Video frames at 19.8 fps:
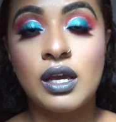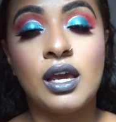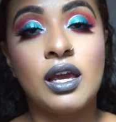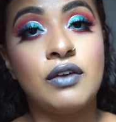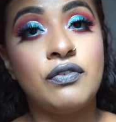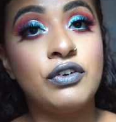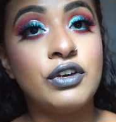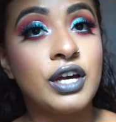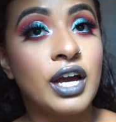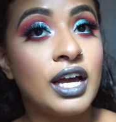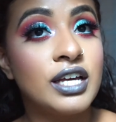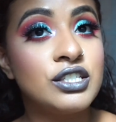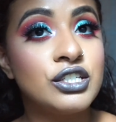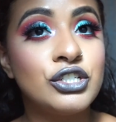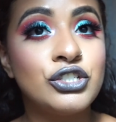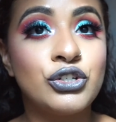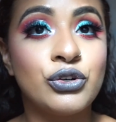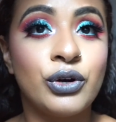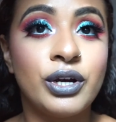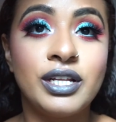If you guys
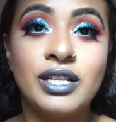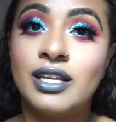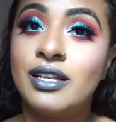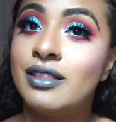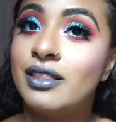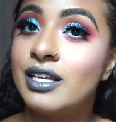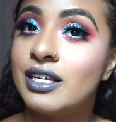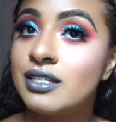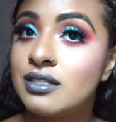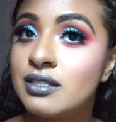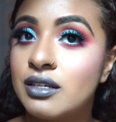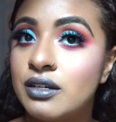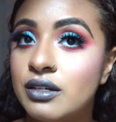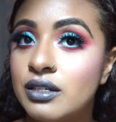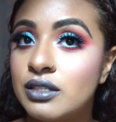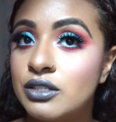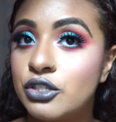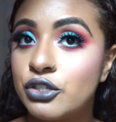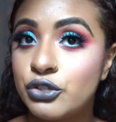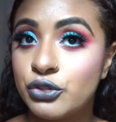enjoyed this
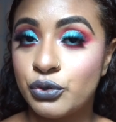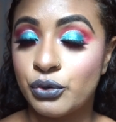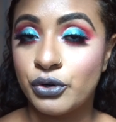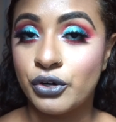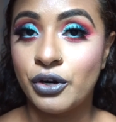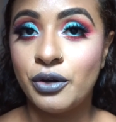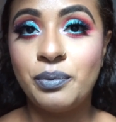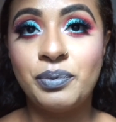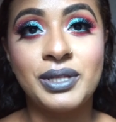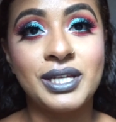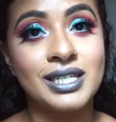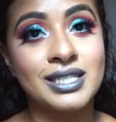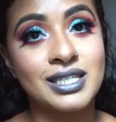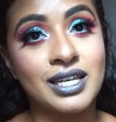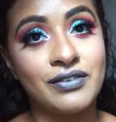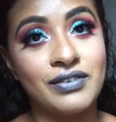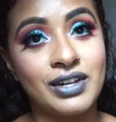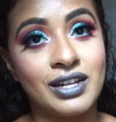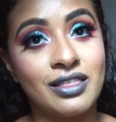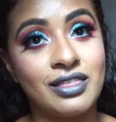tutorial, please
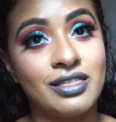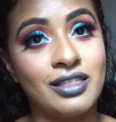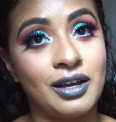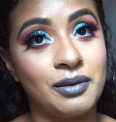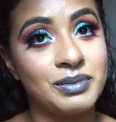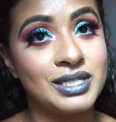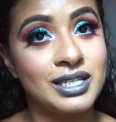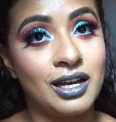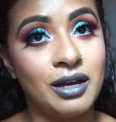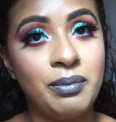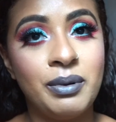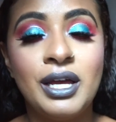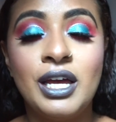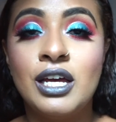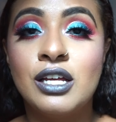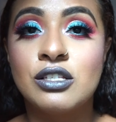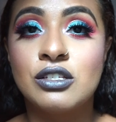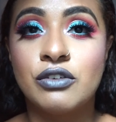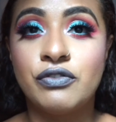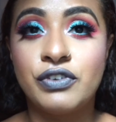give it a thumbs up.
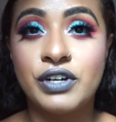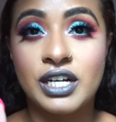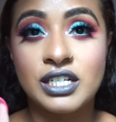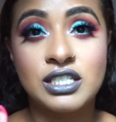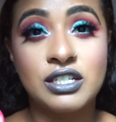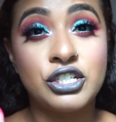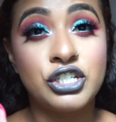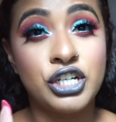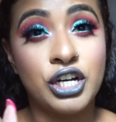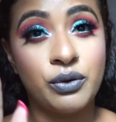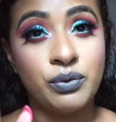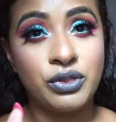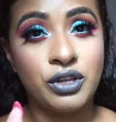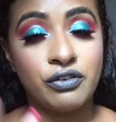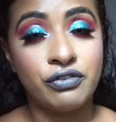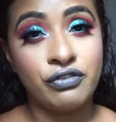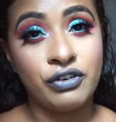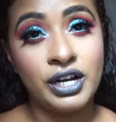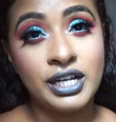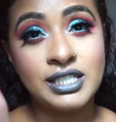Don't forget to share with your
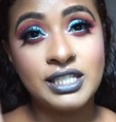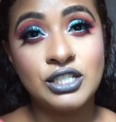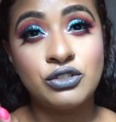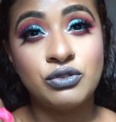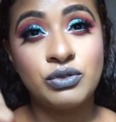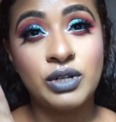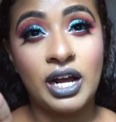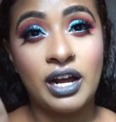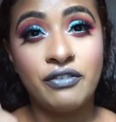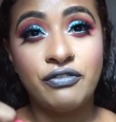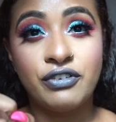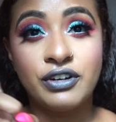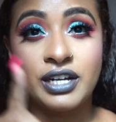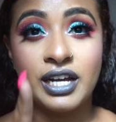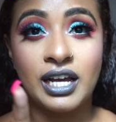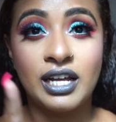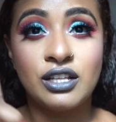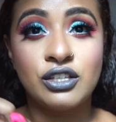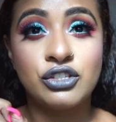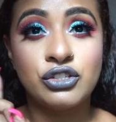friends, and do not
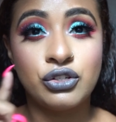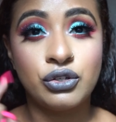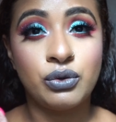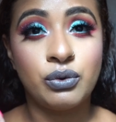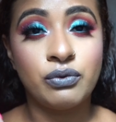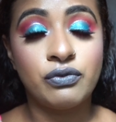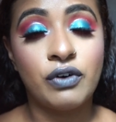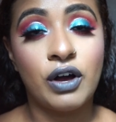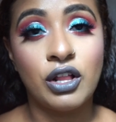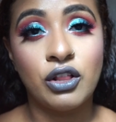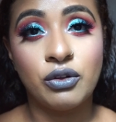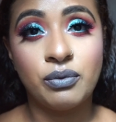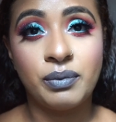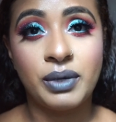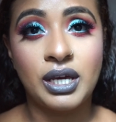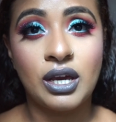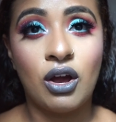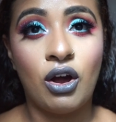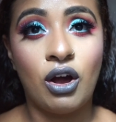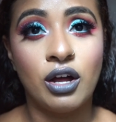forget to follow
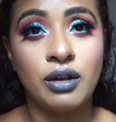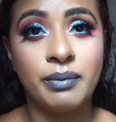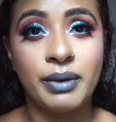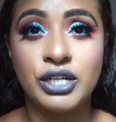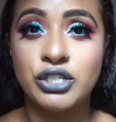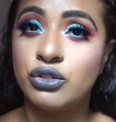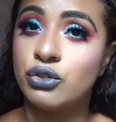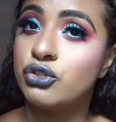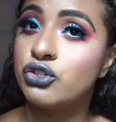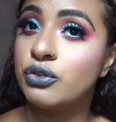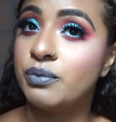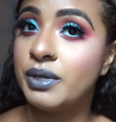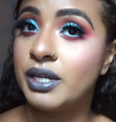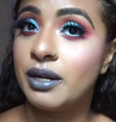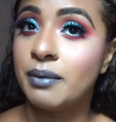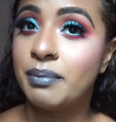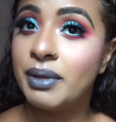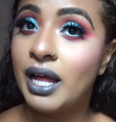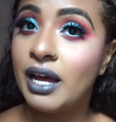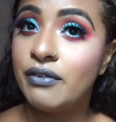me on my social
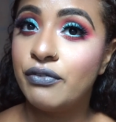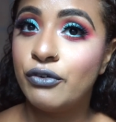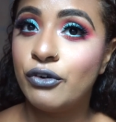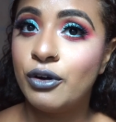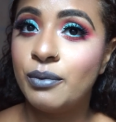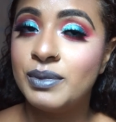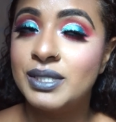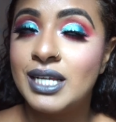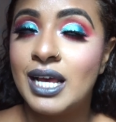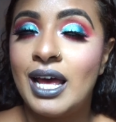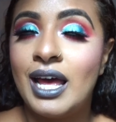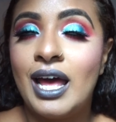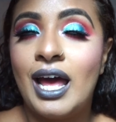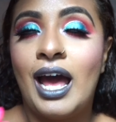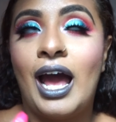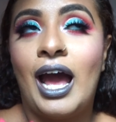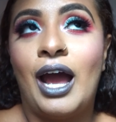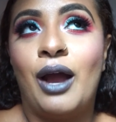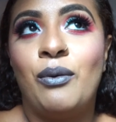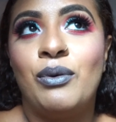media platforms.
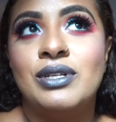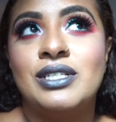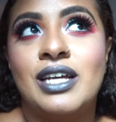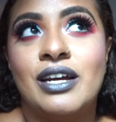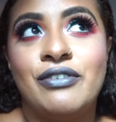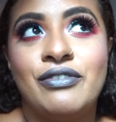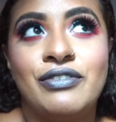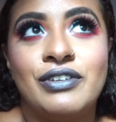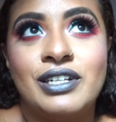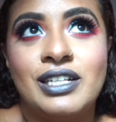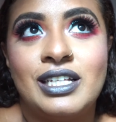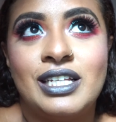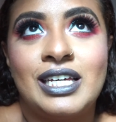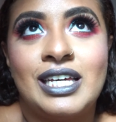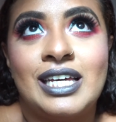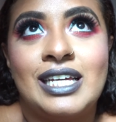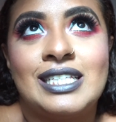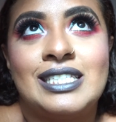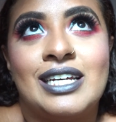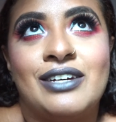I will
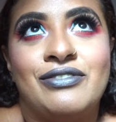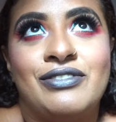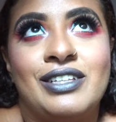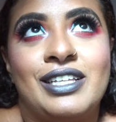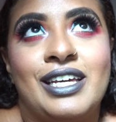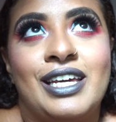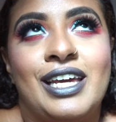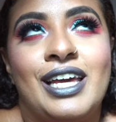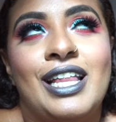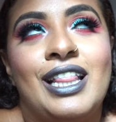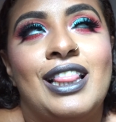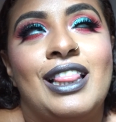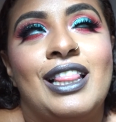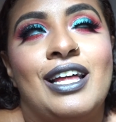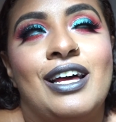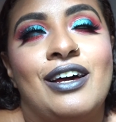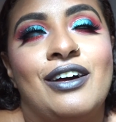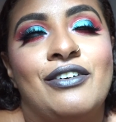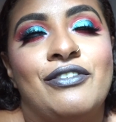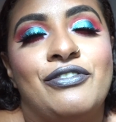definitely
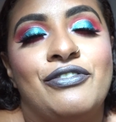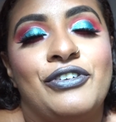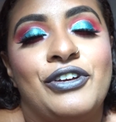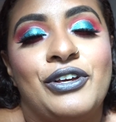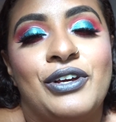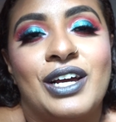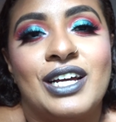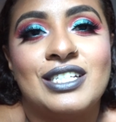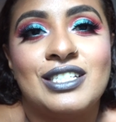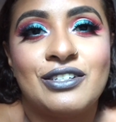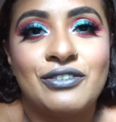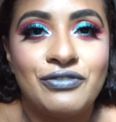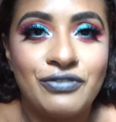love for you guys to